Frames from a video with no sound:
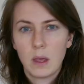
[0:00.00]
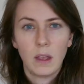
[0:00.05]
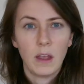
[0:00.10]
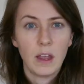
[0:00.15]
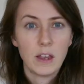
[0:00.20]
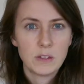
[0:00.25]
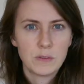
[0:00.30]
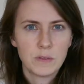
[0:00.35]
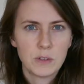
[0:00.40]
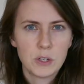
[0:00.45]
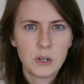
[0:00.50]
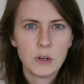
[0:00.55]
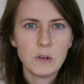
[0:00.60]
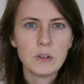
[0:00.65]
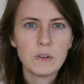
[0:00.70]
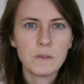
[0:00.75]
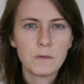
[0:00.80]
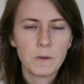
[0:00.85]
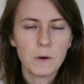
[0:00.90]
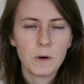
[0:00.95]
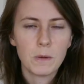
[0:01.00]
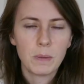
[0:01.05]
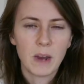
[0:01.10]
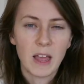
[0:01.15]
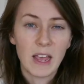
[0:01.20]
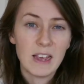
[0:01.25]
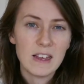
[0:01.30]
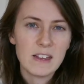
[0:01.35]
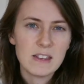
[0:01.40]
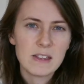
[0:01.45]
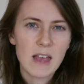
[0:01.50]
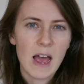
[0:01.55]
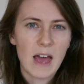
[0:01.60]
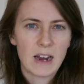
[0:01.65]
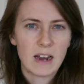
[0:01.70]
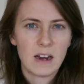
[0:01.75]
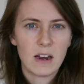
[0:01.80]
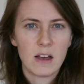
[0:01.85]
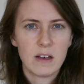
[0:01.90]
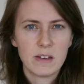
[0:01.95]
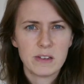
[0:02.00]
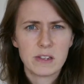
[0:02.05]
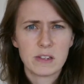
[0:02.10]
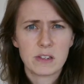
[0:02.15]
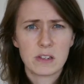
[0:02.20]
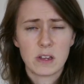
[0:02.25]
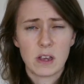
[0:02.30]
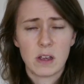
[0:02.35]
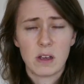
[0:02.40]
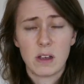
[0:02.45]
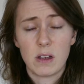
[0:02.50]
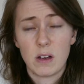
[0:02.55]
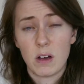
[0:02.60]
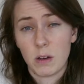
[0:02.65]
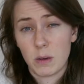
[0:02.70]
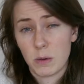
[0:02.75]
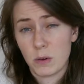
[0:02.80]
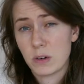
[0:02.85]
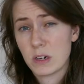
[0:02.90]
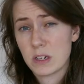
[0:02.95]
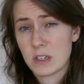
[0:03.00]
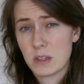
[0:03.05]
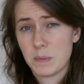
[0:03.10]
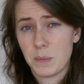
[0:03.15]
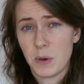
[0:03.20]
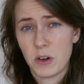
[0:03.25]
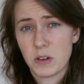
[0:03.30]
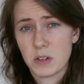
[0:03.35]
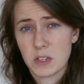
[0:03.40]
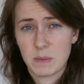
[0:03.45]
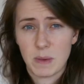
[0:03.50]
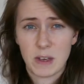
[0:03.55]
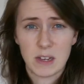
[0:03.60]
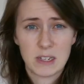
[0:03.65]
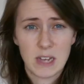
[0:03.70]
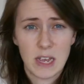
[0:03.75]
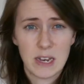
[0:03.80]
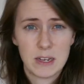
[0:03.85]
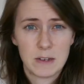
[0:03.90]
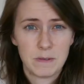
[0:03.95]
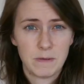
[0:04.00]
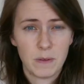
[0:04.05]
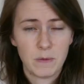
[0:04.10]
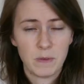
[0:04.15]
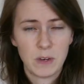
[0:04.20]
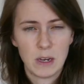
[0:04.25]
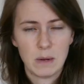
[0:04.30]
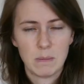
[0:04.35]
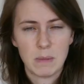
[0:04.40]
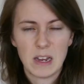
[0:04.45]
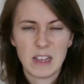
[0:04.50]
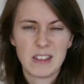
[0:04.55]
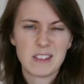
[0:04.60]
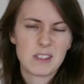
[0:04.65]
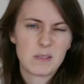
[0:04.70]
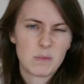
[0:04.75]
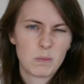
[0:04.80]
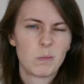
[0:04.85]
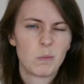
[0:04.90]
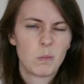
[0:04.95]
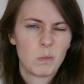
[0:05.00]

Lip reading: It's for 2 to 4 players and it lasts, according to the box, about 10 to 15 minutes.